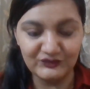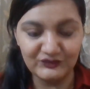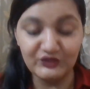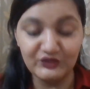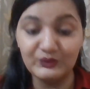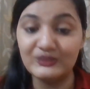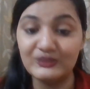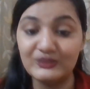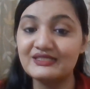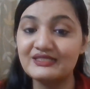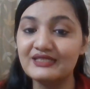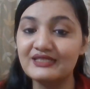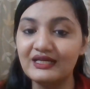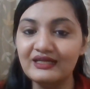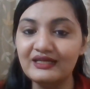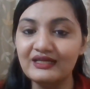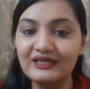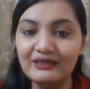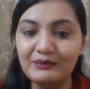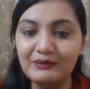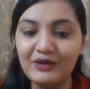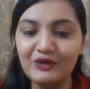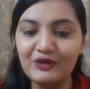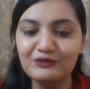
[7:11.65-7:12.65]
You will study
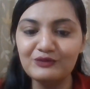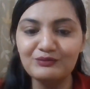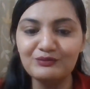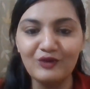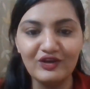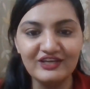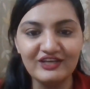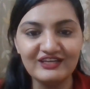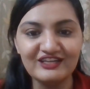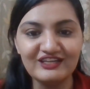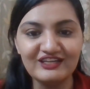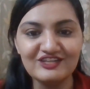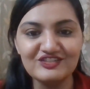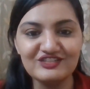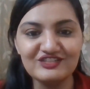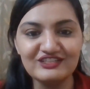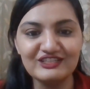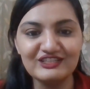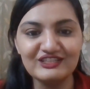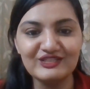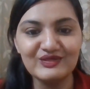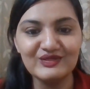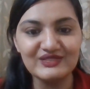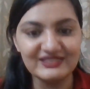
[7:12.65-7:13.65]
about pollination
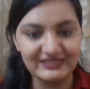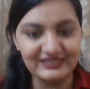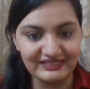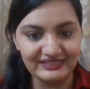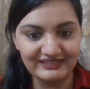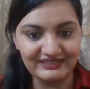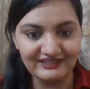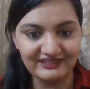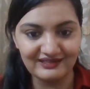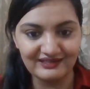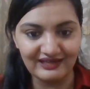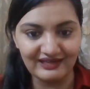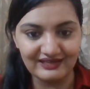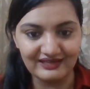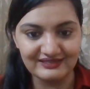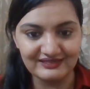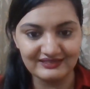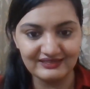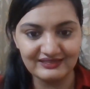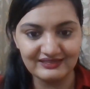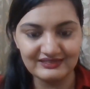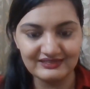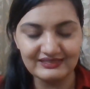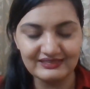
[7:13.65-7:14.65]
in your senior
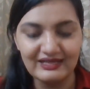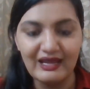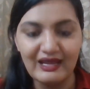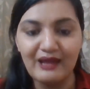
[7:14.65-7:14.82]
classes,